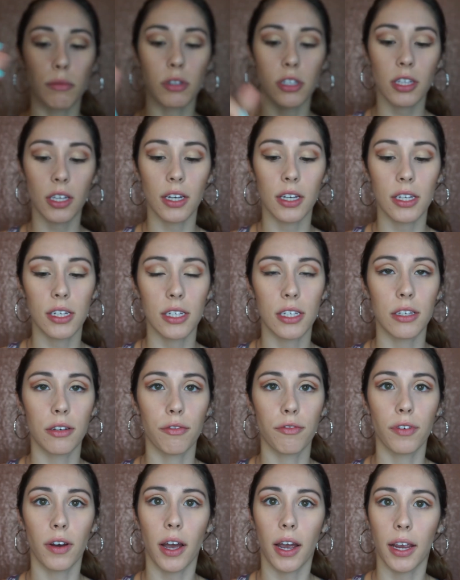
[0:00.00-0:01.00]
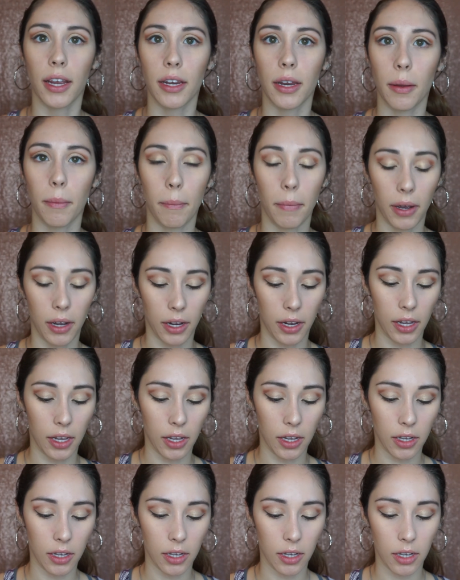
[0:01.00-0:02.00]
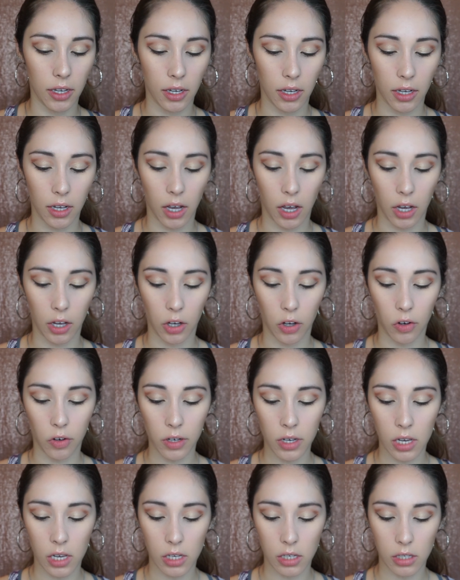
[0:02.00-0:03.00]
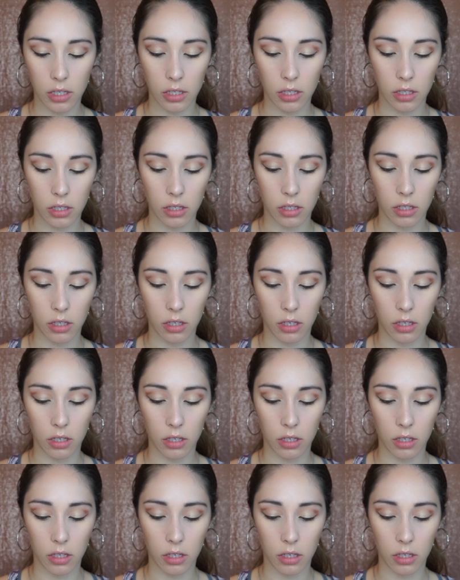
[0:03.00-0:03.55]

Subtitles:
just going to define my cut crease.